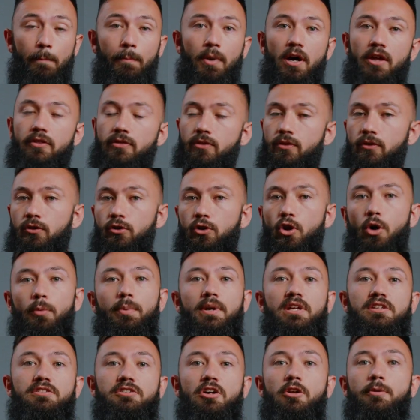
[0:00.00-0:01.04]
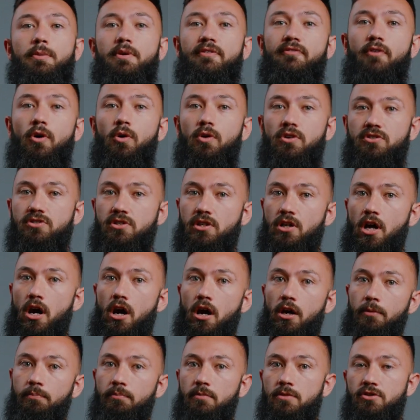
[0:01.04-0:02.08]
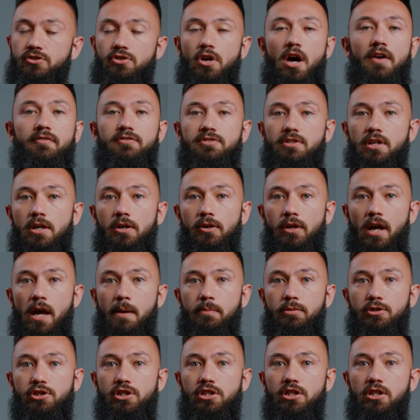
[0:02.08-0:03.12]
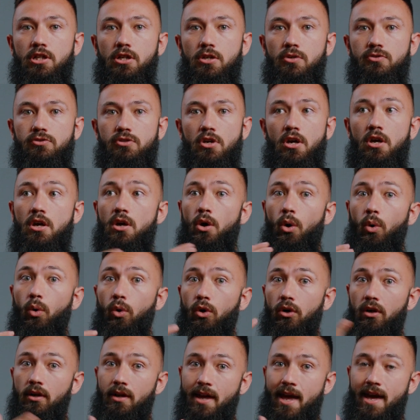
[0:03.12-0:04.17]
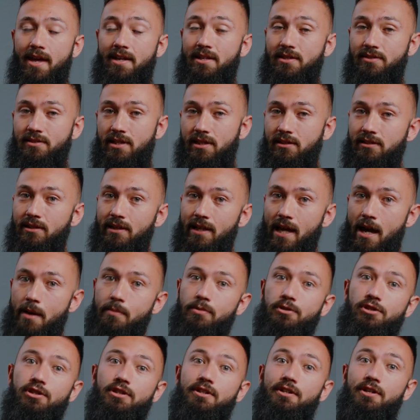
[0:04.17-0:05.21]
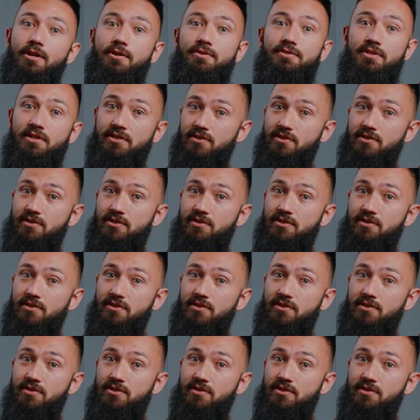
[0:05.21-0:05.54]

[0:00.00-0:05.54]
But nobody's going to be focusing on soft scale cappuccinos or het axanthic cappuccinos,